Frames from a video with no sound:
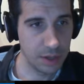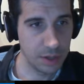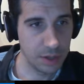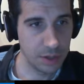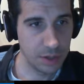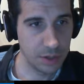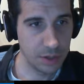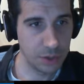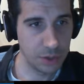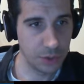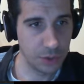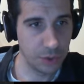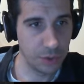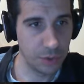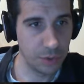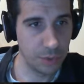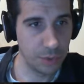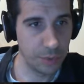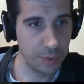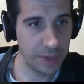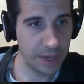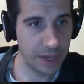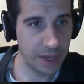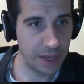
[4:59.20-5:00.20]
so
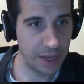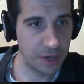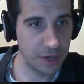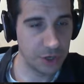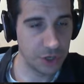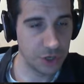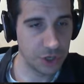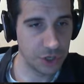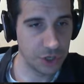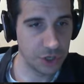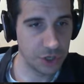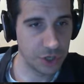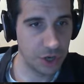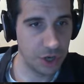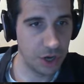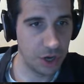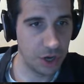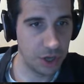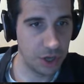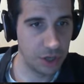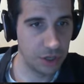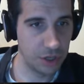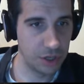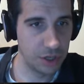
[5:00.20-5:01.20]
we can just
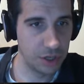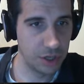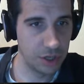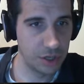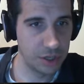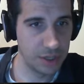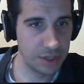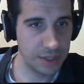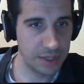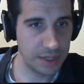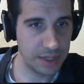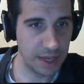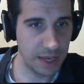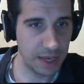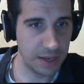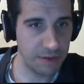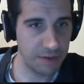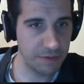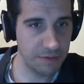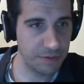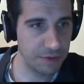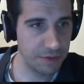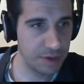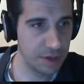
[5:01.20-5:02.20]
call
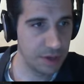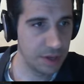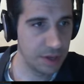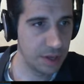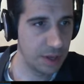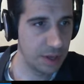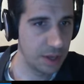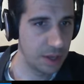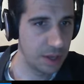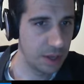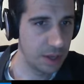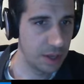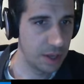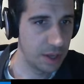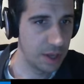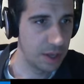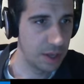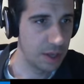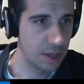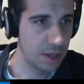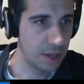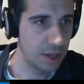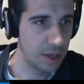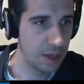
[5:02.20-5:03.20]
save,
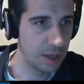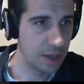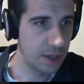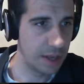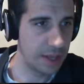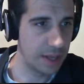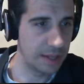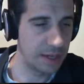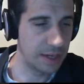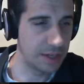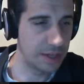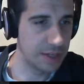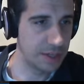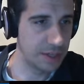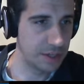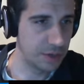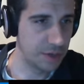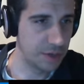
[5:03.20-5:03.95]
And then